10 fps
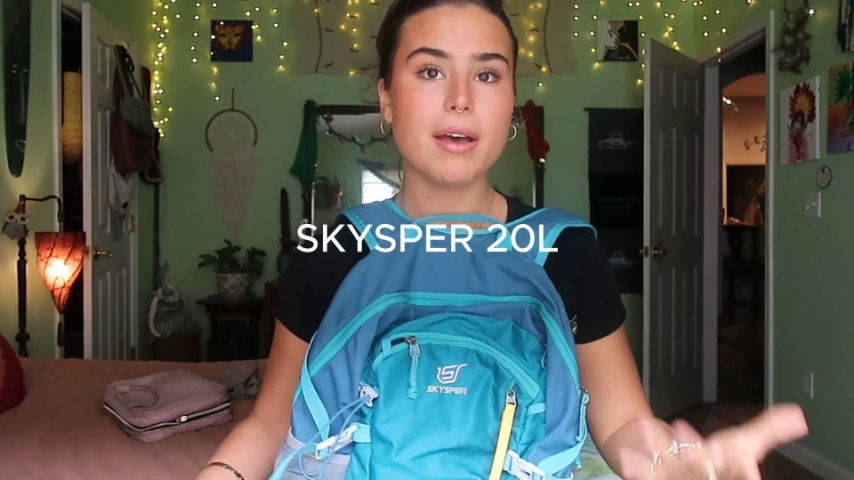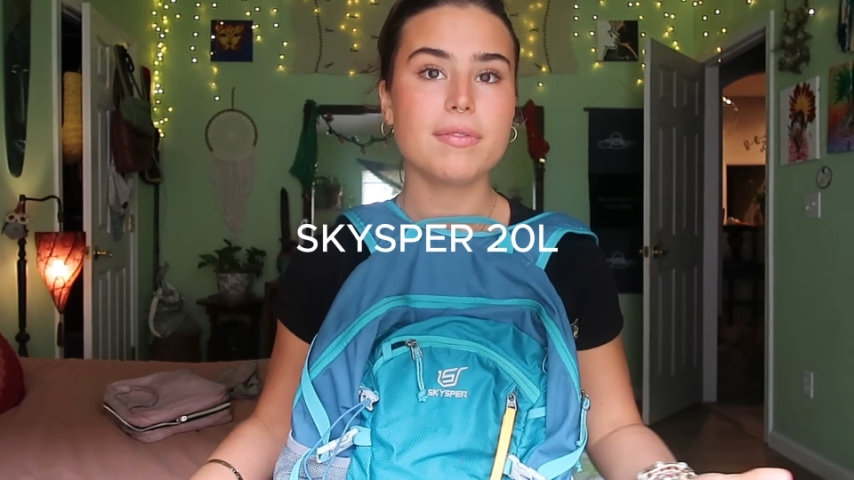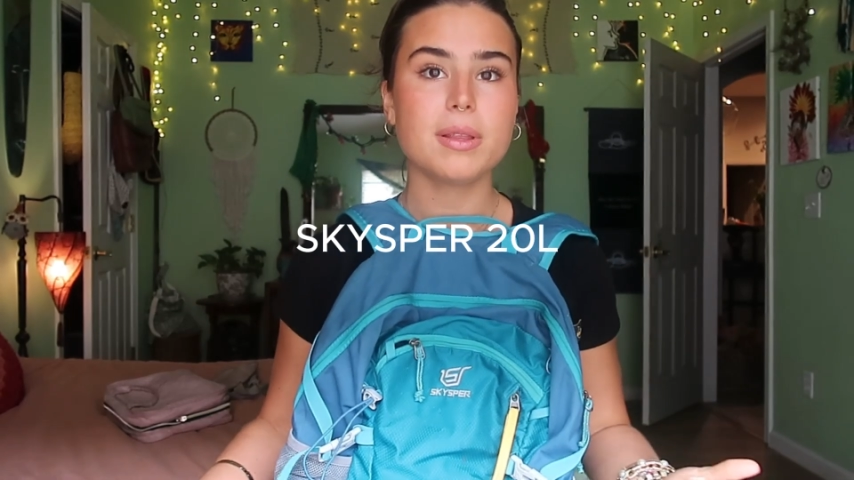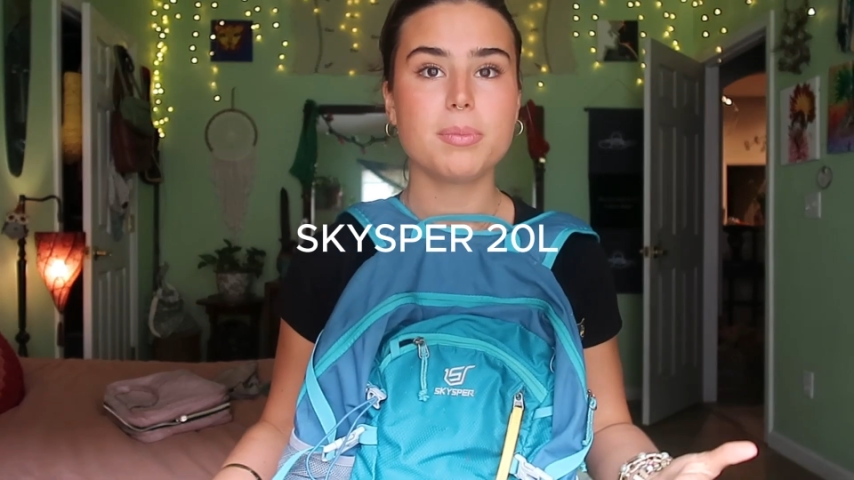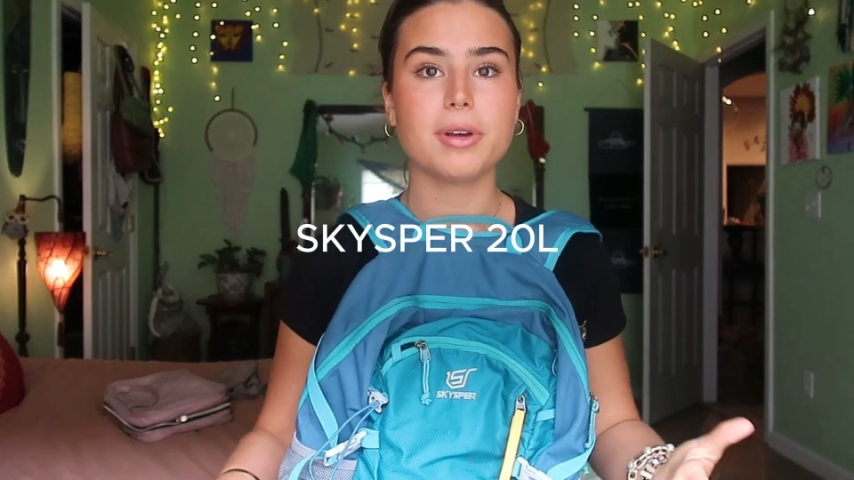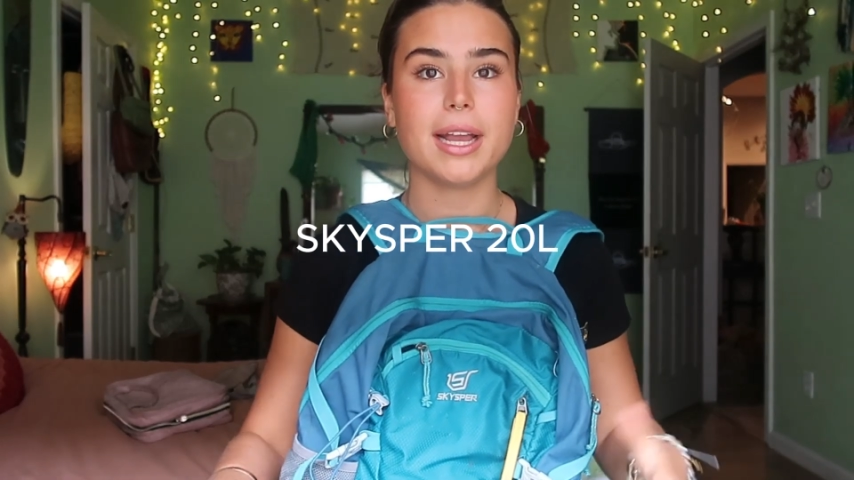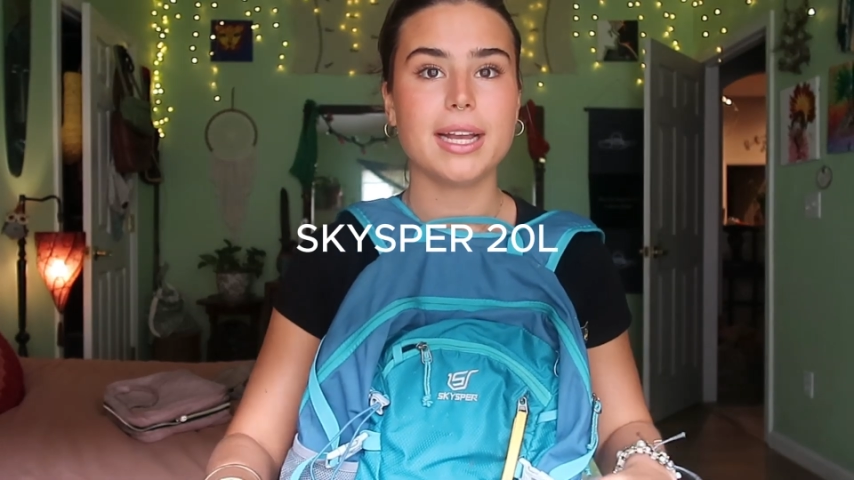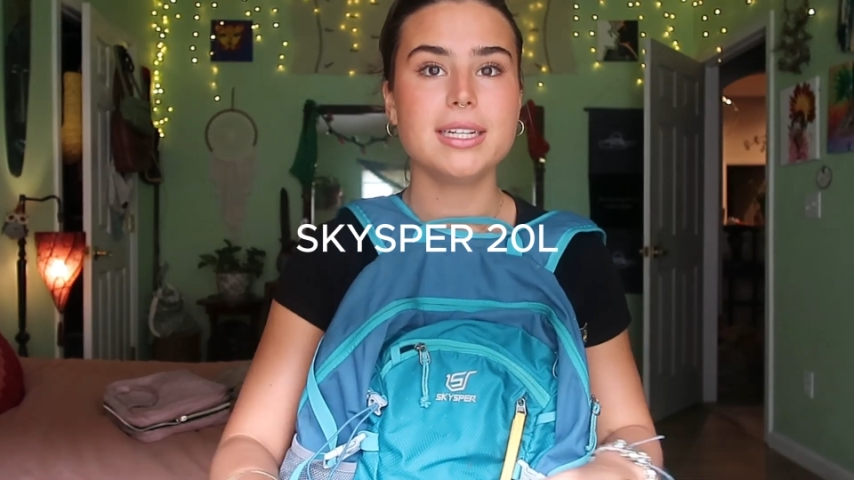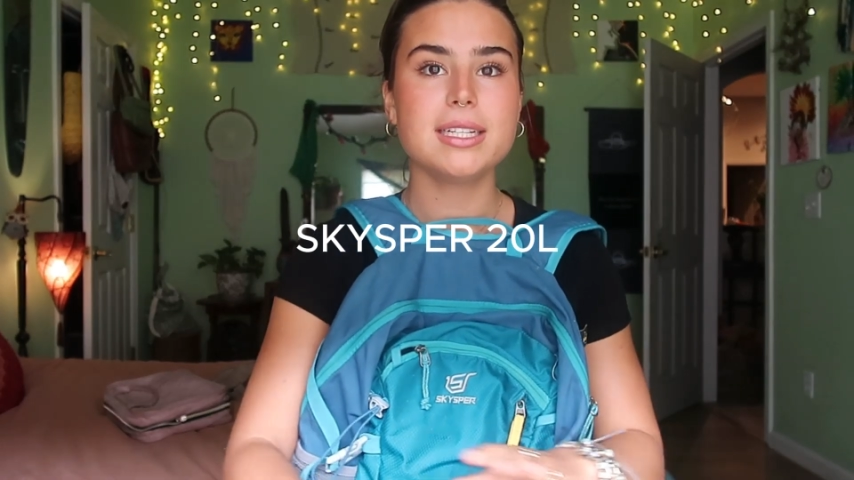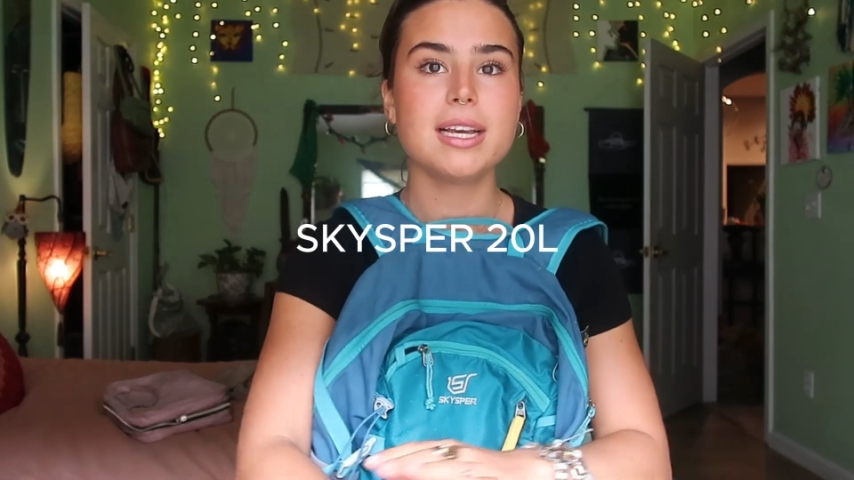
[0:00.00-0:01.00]
of the
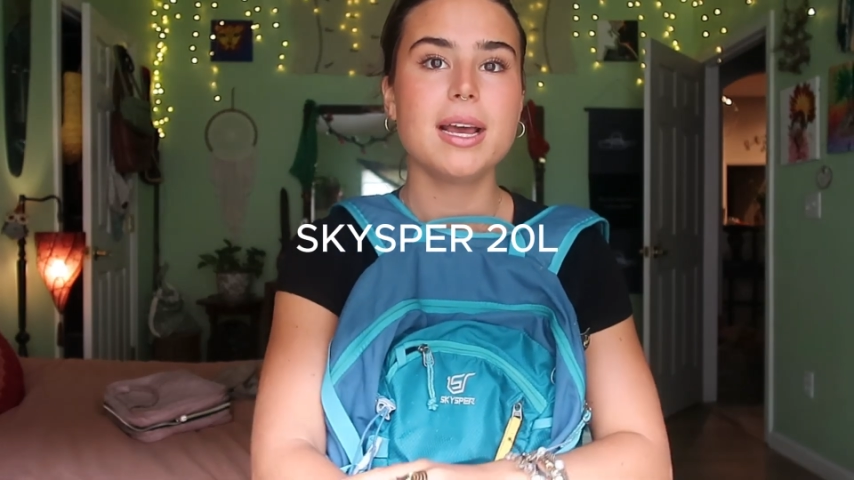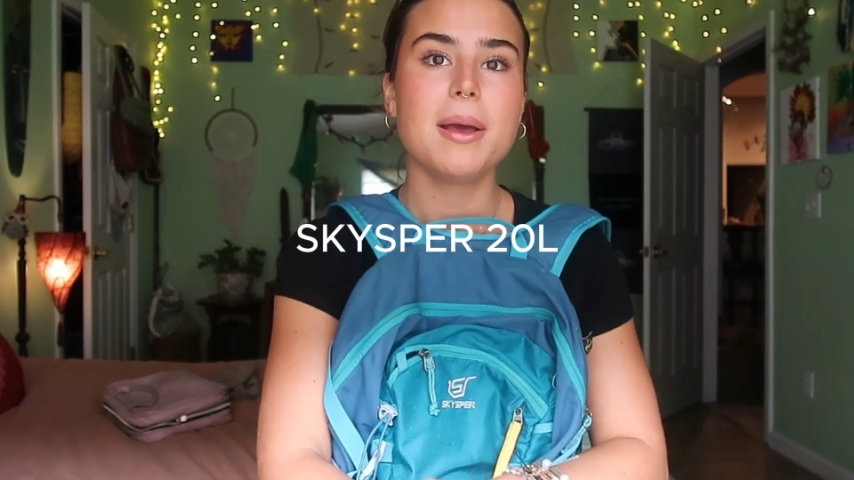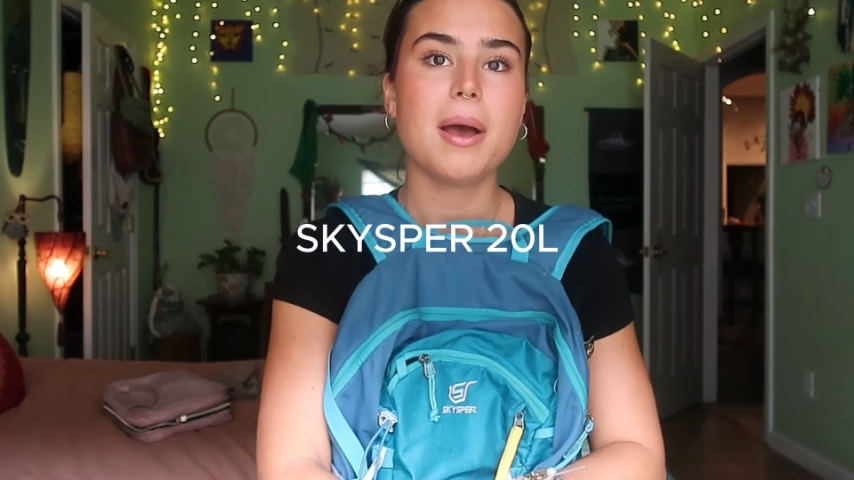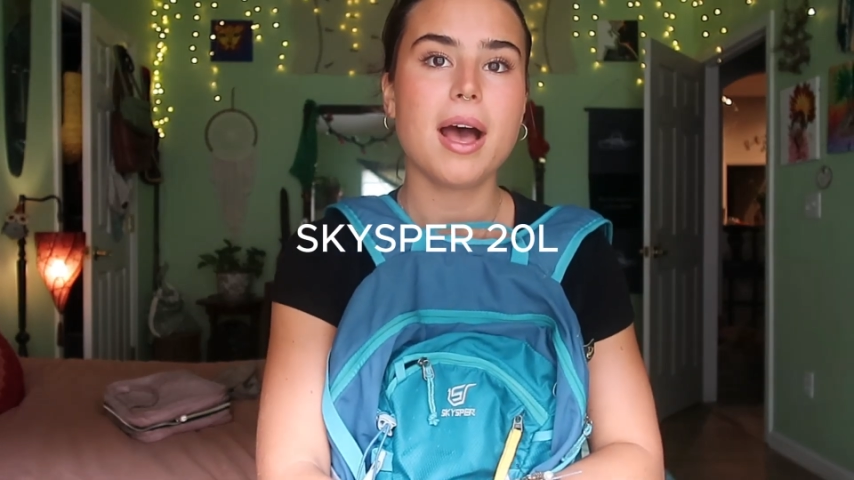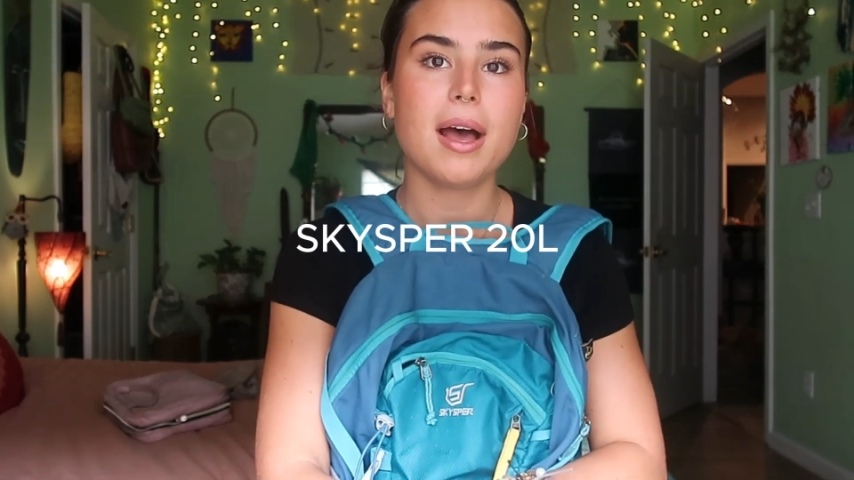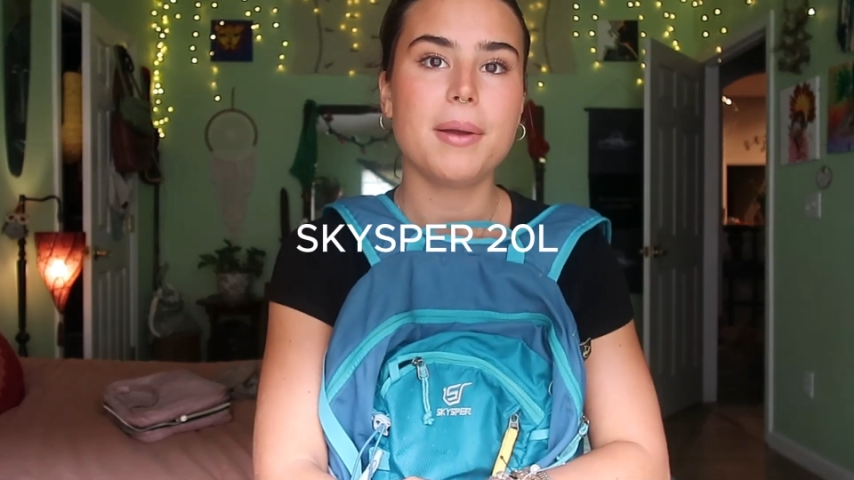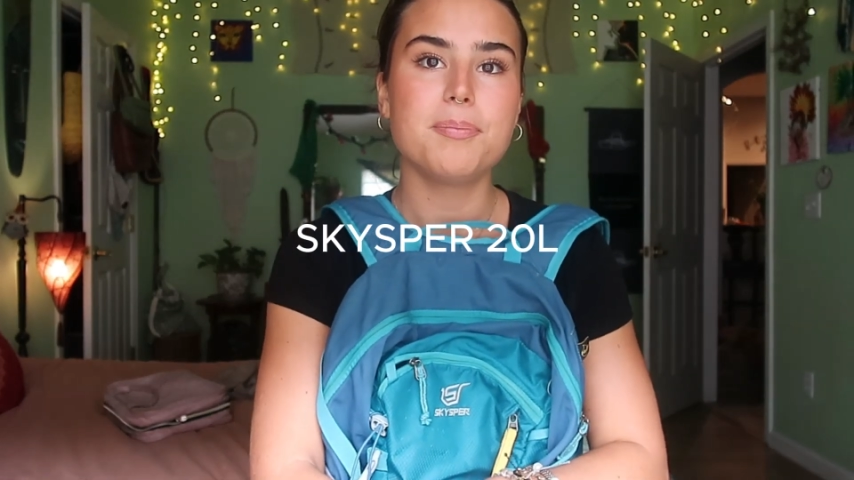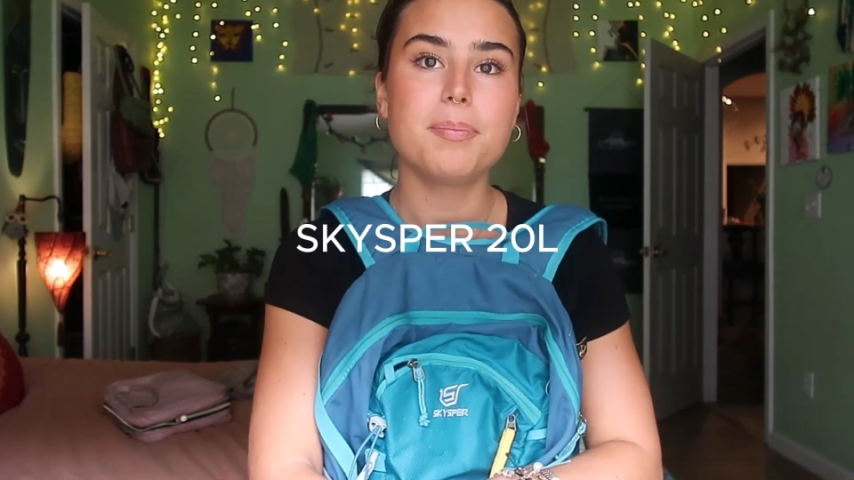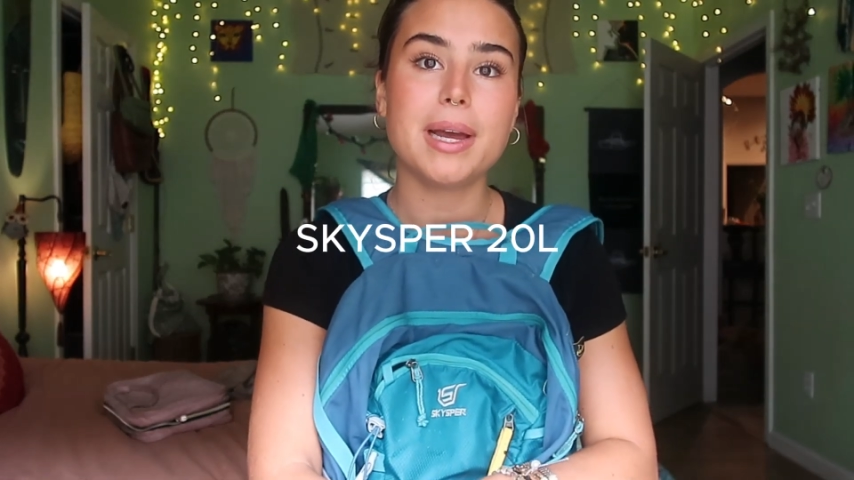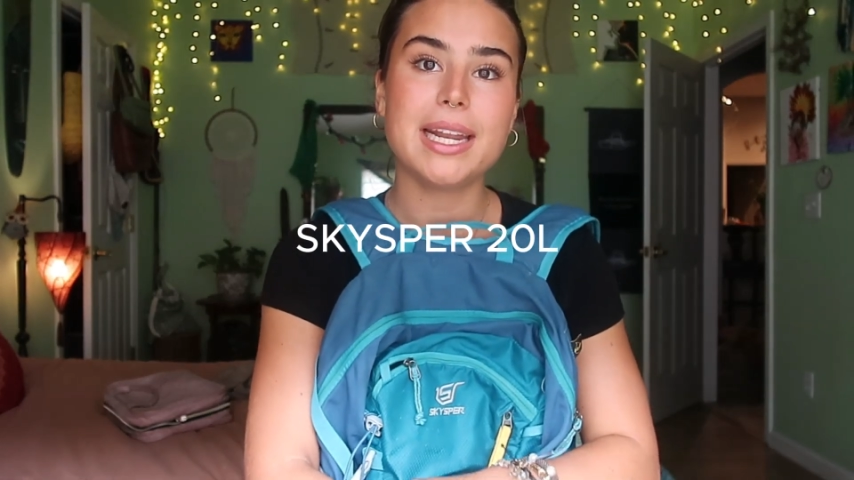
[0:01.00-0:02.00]
brand,
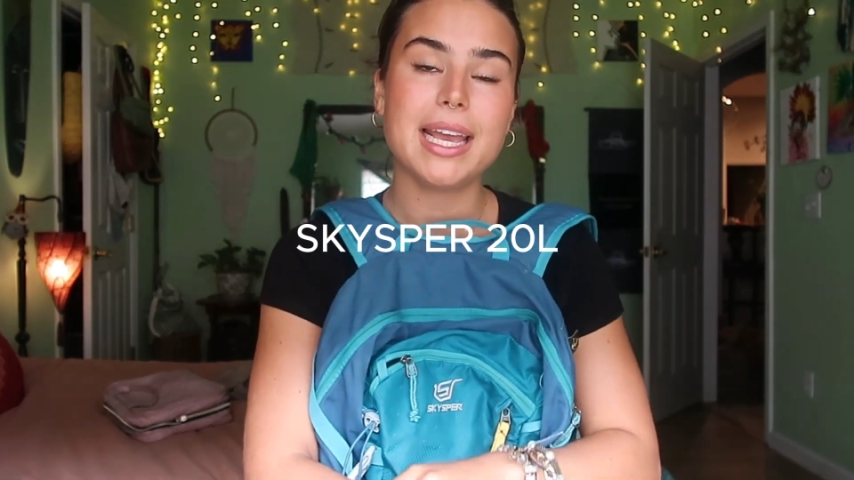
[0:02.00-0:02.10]
but